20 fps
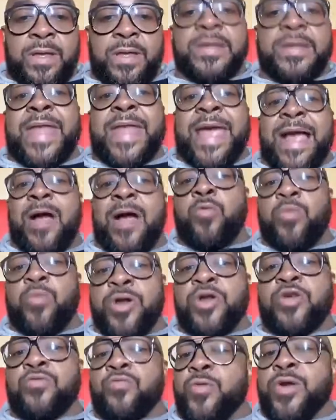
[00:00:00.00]
Now
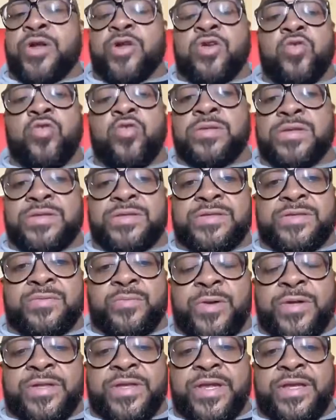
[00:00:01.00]
we're cool
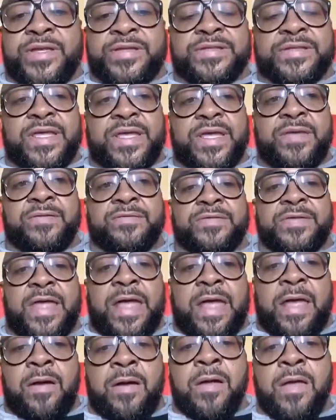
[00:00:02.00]
we're thick as thieves
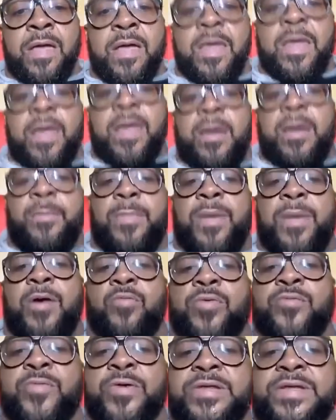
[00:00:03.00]
now, but we
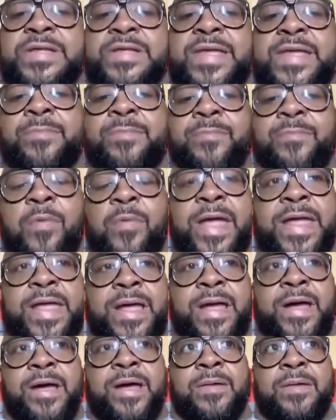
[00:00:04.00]
really didn't break
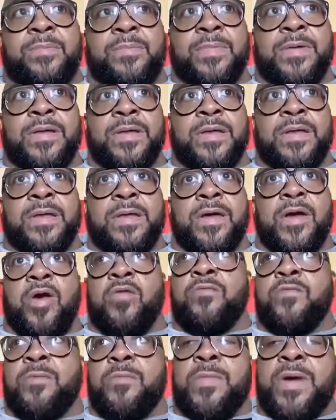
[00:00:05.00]
up
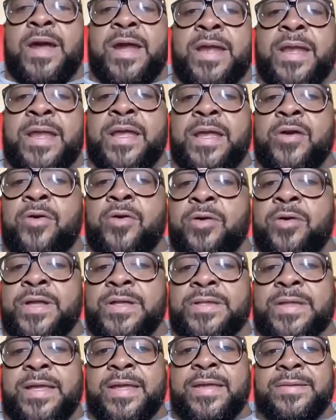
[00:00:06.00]
over money or
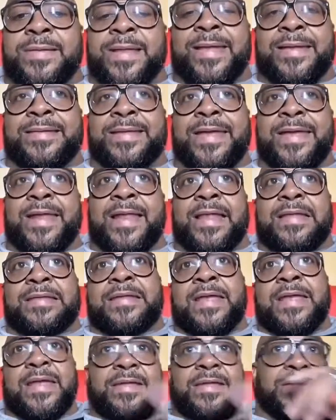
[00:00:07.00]
anything like that. I
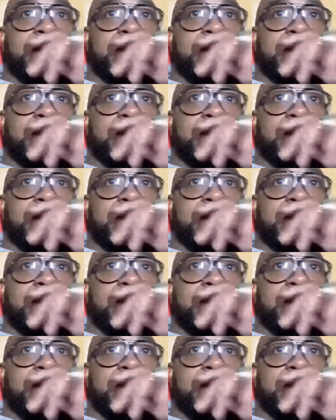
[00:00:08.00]
think at the